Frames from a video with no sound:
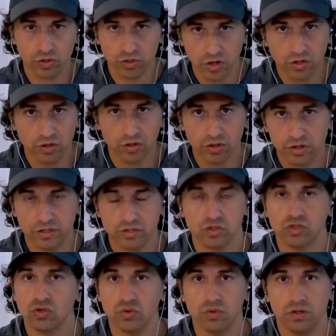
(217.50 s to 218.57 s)
another has
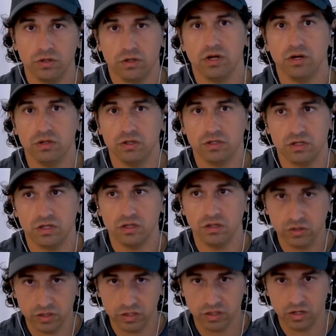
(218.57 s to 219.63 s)
shown Harris in the
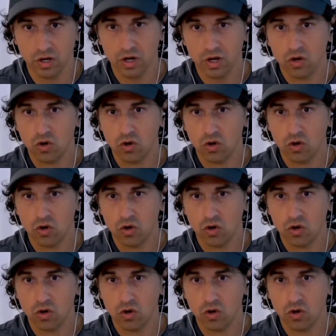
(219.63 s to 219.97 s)
lead.